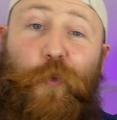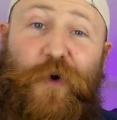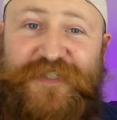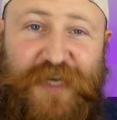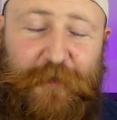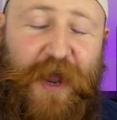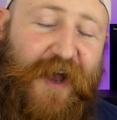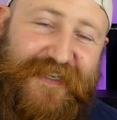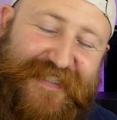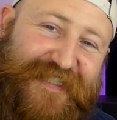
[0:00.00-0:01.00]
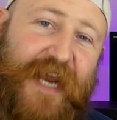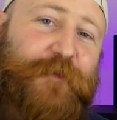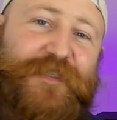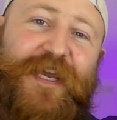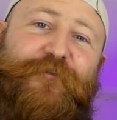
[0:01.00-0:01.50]
What's up guys,
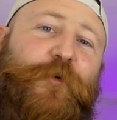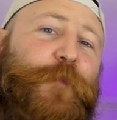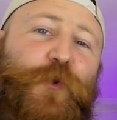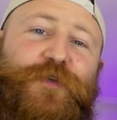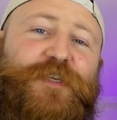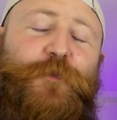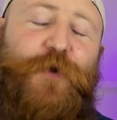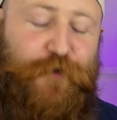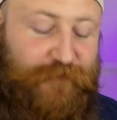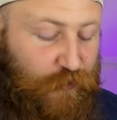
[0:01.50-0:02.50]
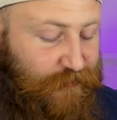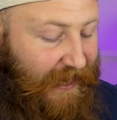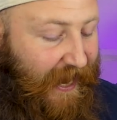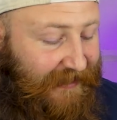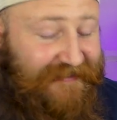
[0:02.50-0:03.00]
James here from Boot Wizard Boot Reviews
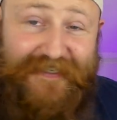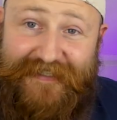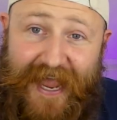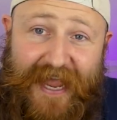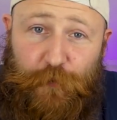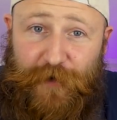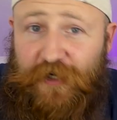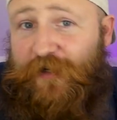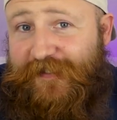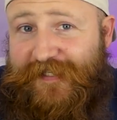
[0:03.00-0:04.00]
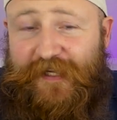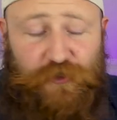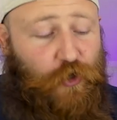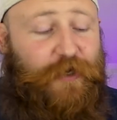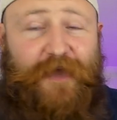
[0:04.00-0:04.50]
and today we are going to take a
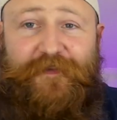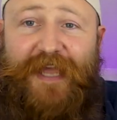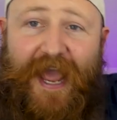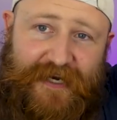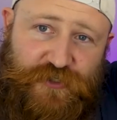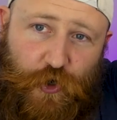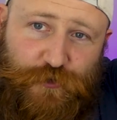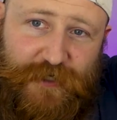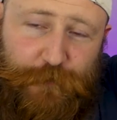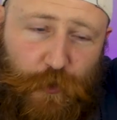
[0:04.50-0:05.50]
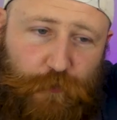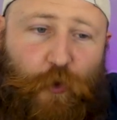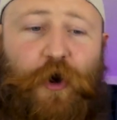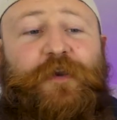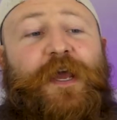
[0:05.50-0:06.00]
look at the X-Ghosted Point
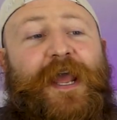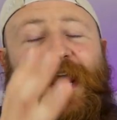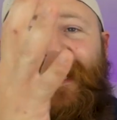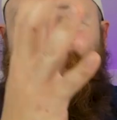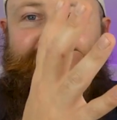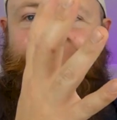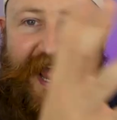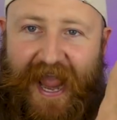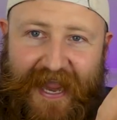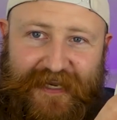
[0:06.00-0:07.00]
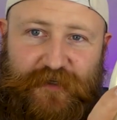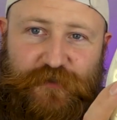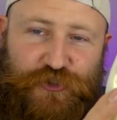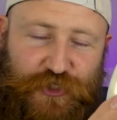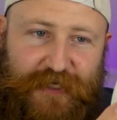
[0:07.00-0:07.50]
1 in the
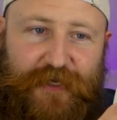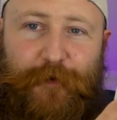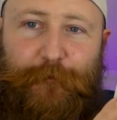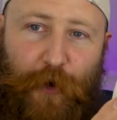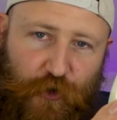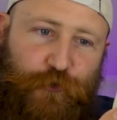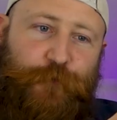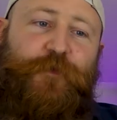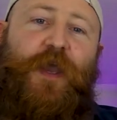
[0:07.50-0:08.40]
AG model.